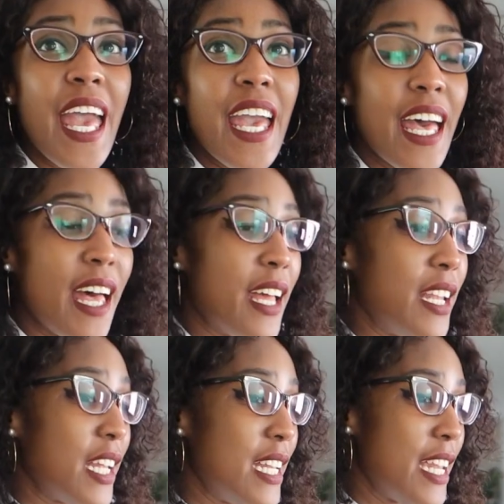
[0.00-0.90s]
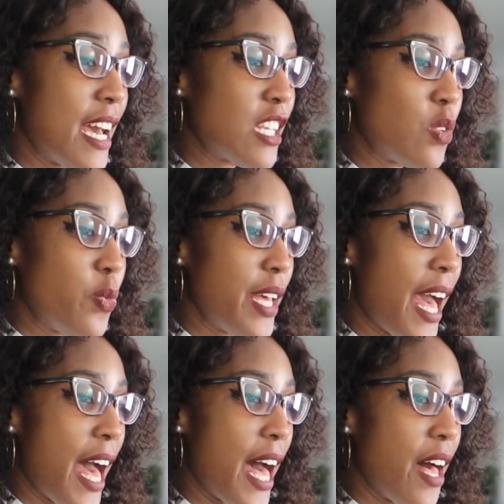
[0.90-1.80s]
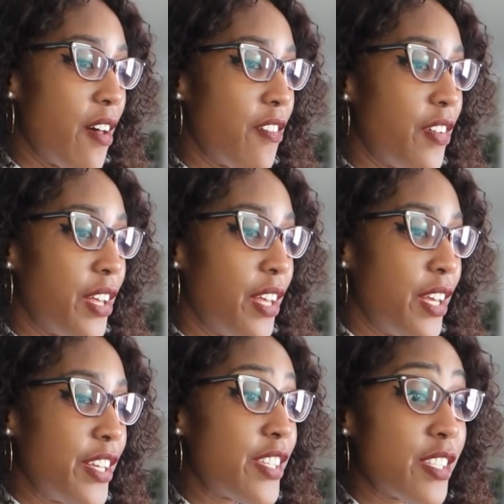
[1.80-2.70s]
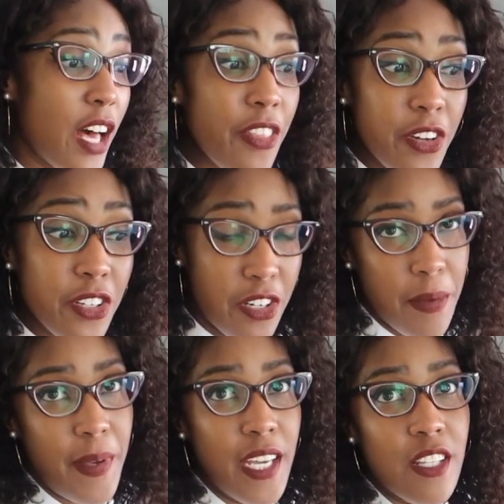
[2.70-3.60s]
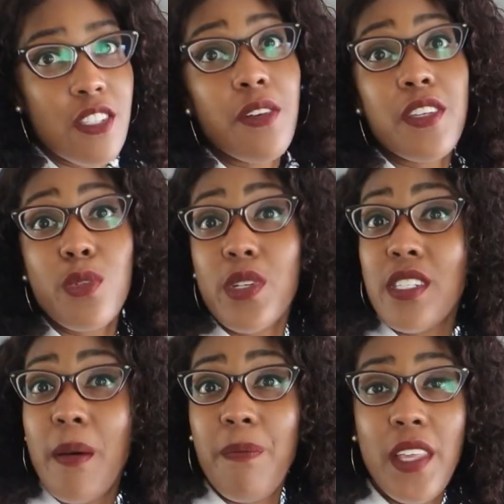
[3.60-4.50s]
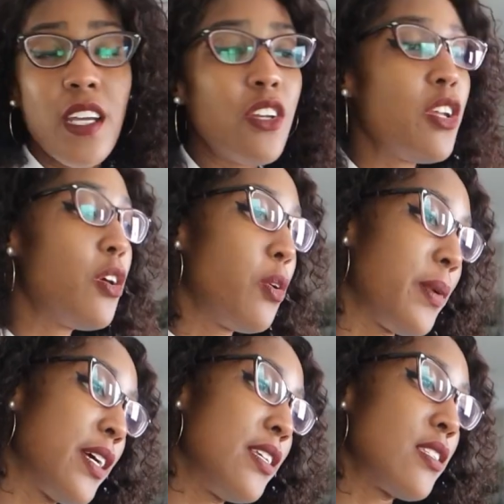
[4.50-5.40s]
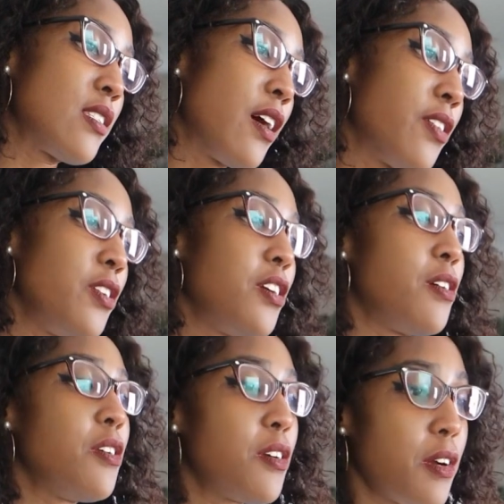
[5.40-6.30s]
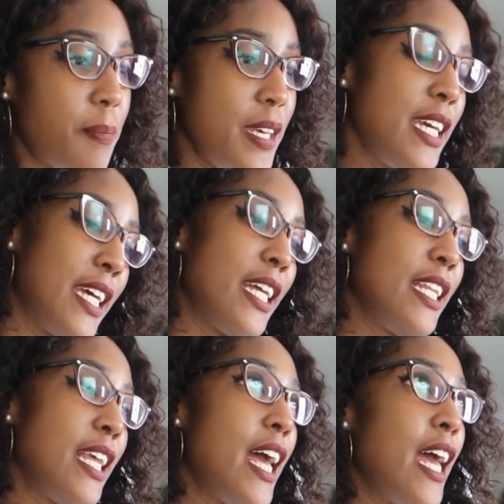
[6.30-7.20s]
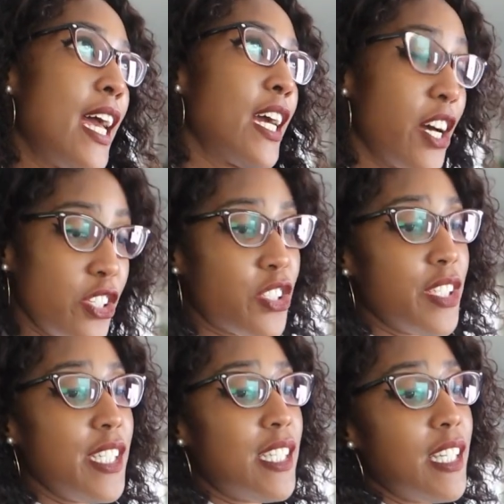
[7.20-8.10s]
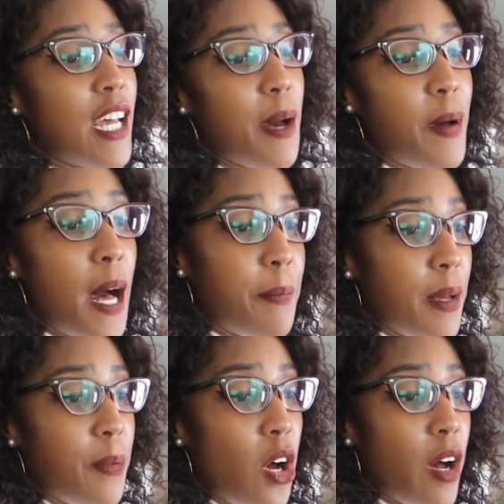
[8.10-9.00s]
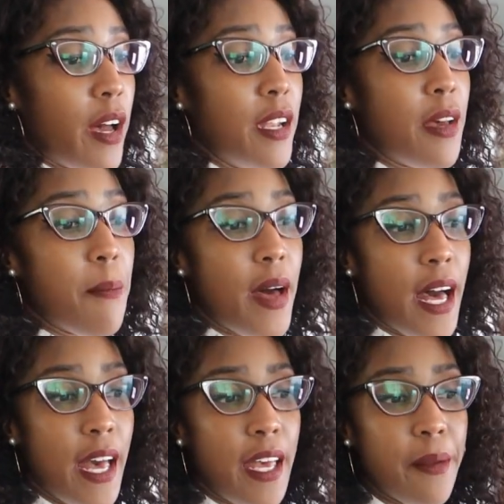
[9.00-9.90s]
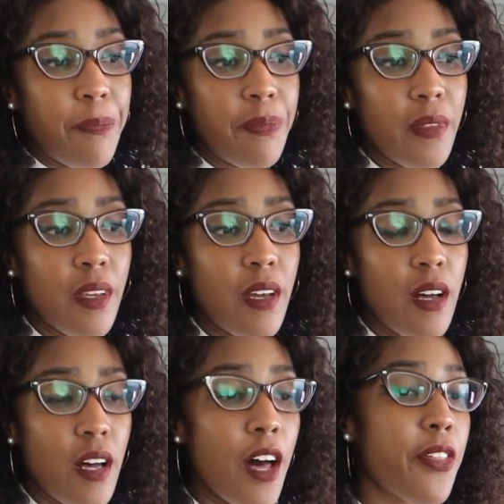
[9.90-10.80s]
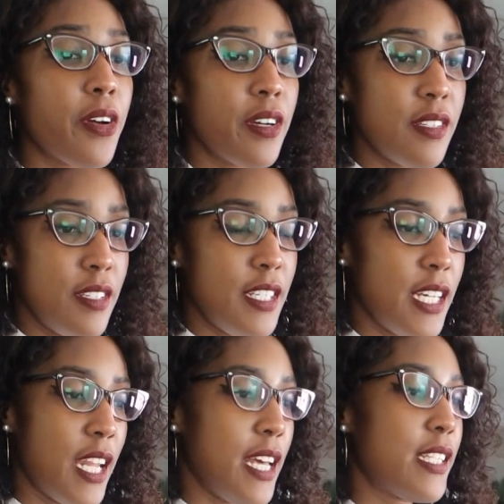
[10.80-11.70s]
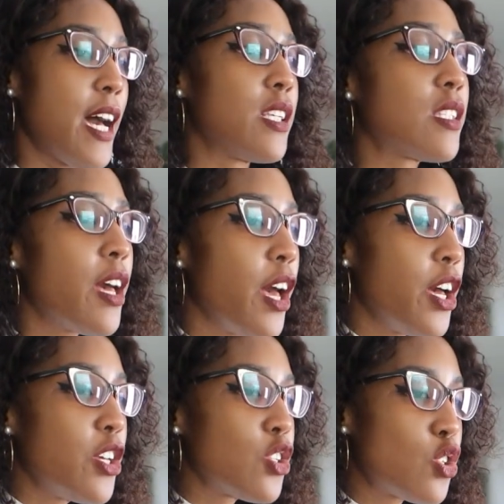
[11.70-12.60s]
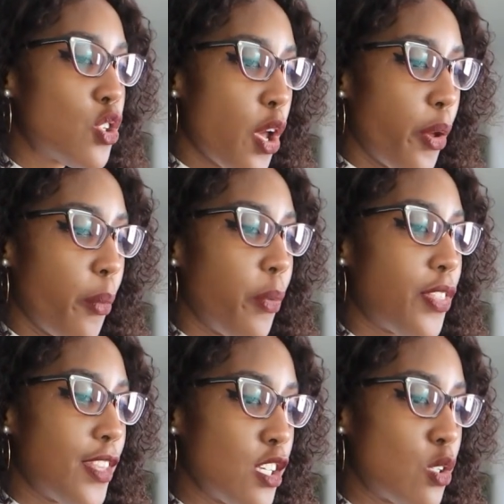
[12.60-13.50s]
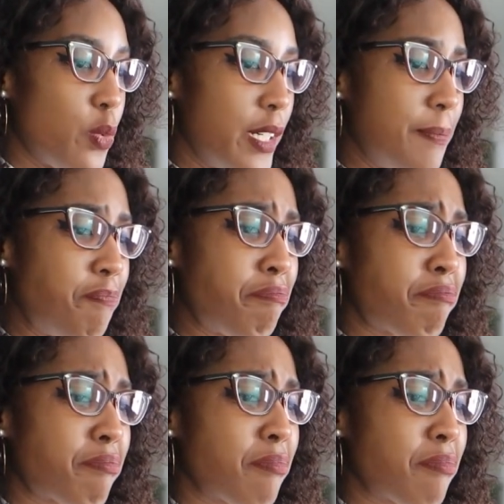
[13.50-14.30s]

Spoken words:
And next we have Southern European. So this was something new because Southern European countries did not pop up on my other DNA test. So with this one,